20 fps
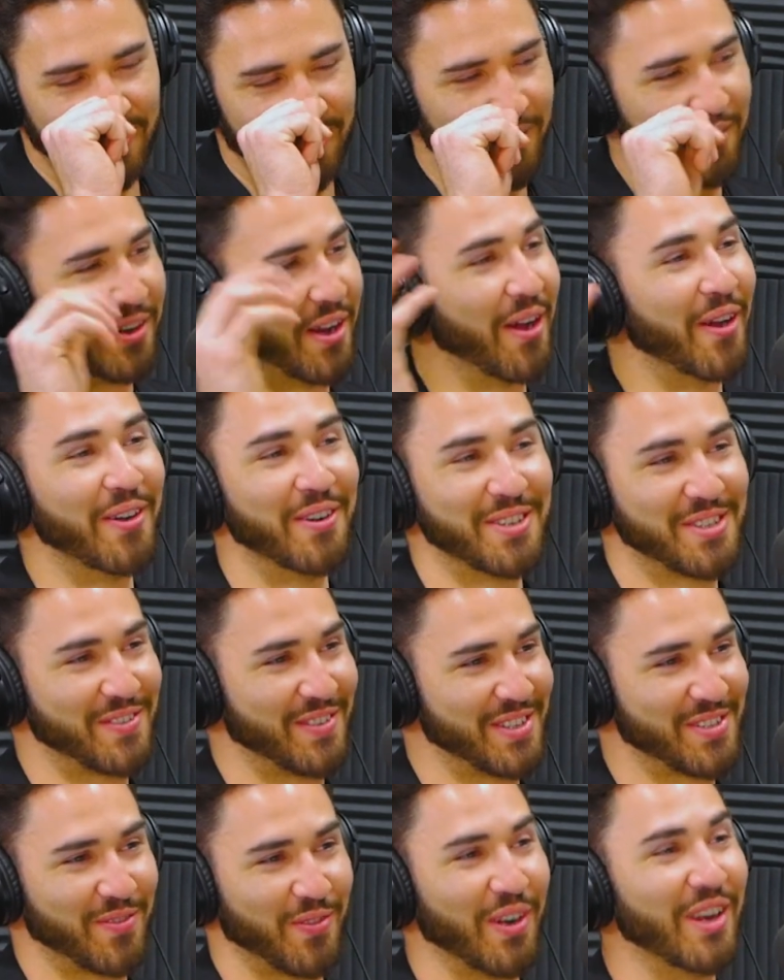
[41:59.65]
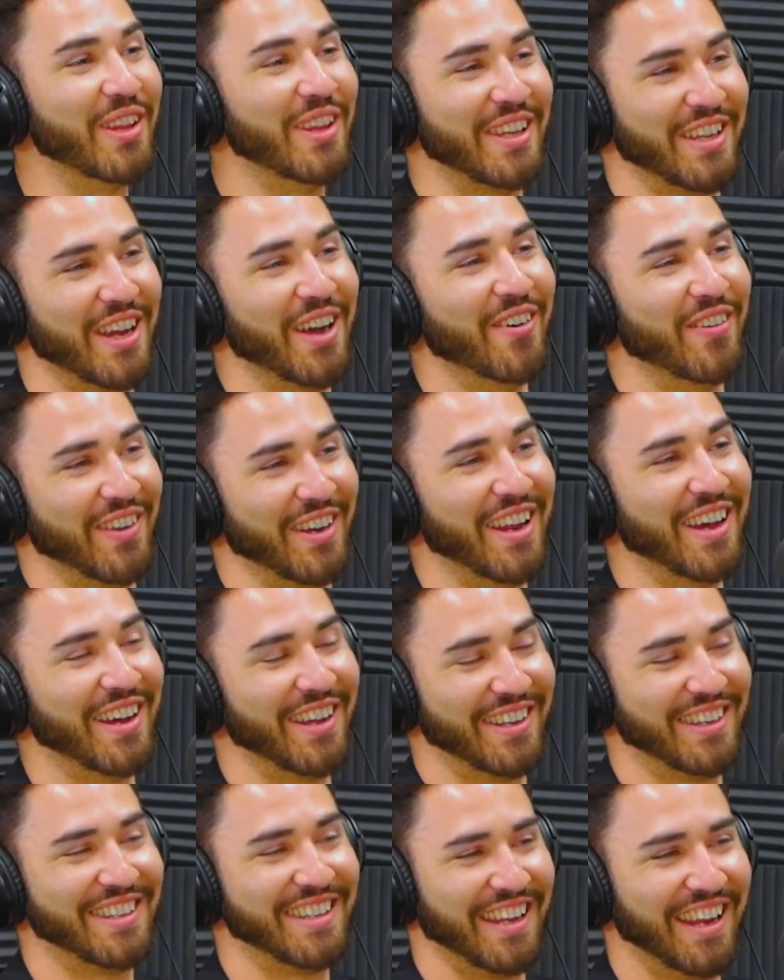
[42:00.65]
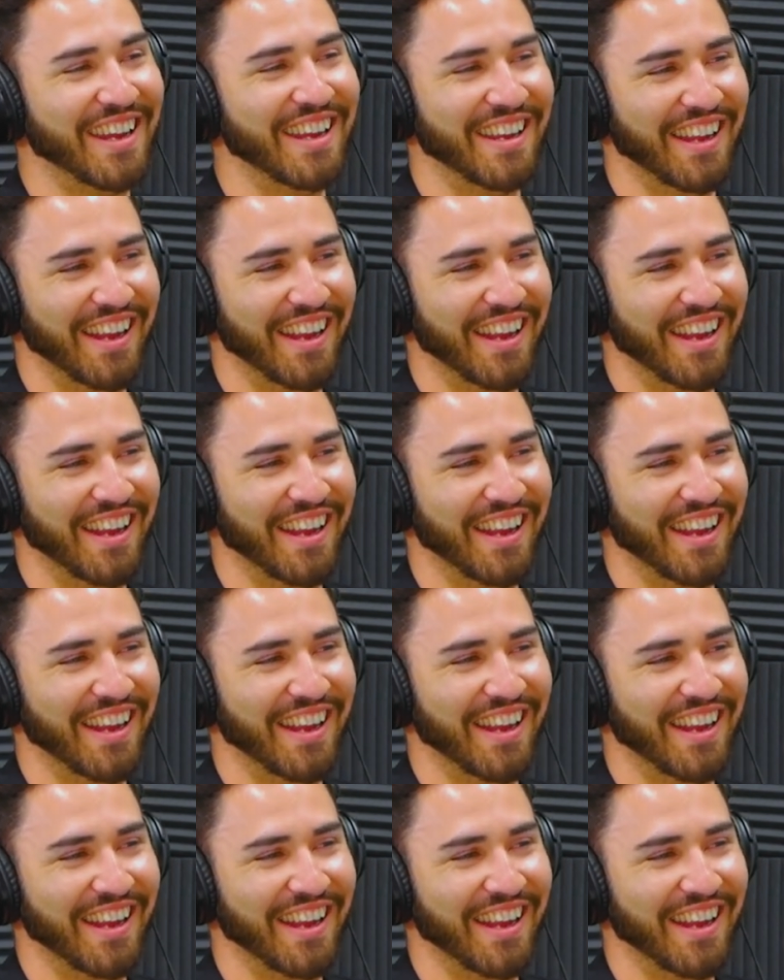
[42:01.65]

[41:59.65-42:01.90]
That's who knows what's example, really but... going on?